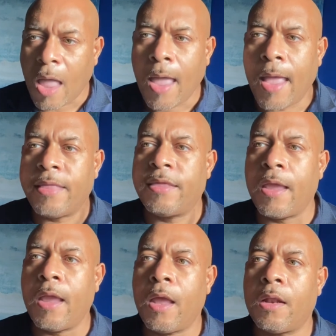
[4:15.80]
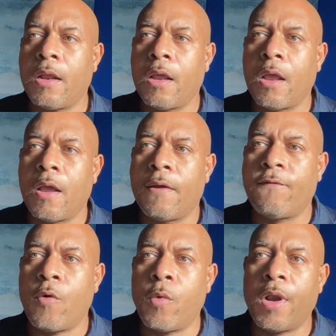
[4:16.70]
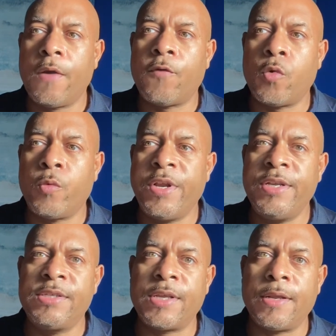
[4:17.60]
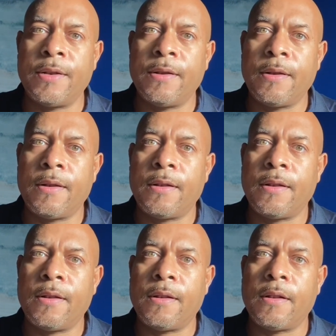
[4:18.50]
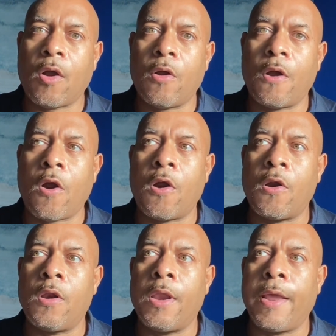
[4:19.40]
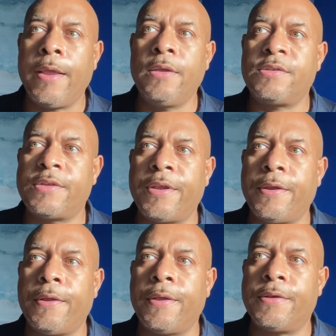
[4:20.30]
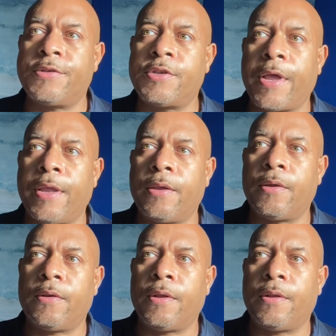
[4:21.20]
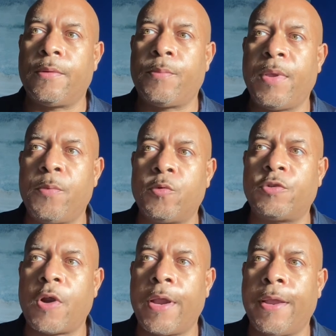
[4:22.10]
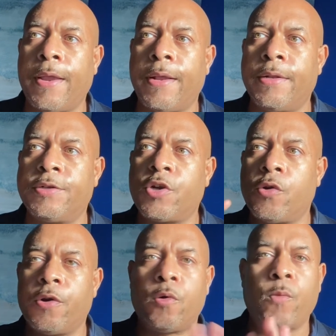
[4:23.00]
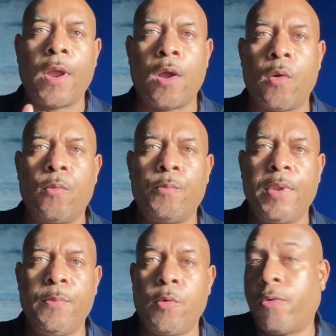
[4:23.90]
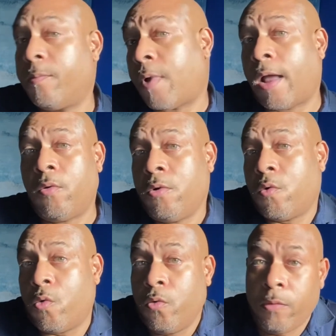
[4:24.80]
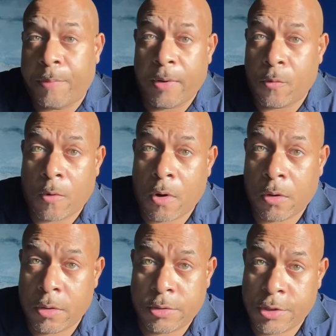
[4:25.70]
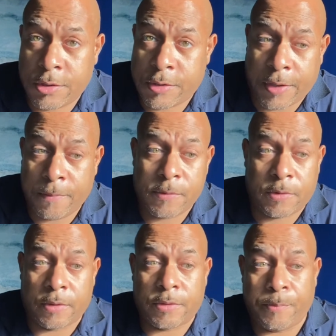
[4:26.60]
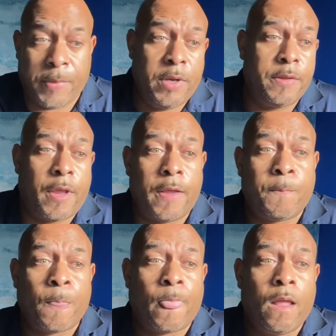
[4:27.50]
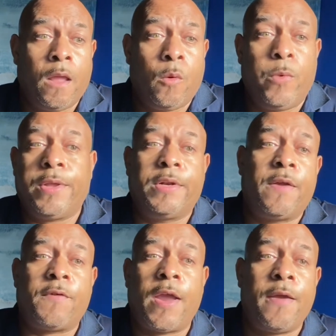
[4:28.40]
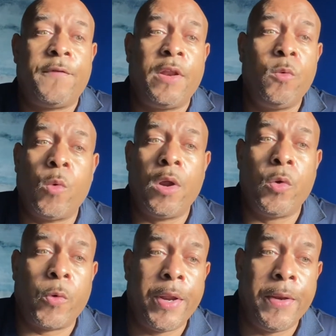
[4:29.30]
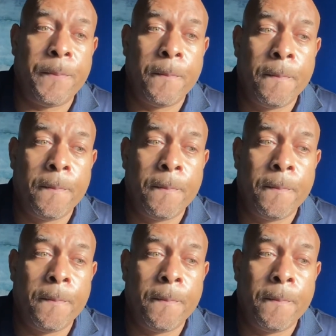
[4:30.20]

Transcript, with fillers: And then for whatever reason, our legacy is like people try and turn it around. People, the, I don't know who the people are. It just seems to me that we can never have anyone great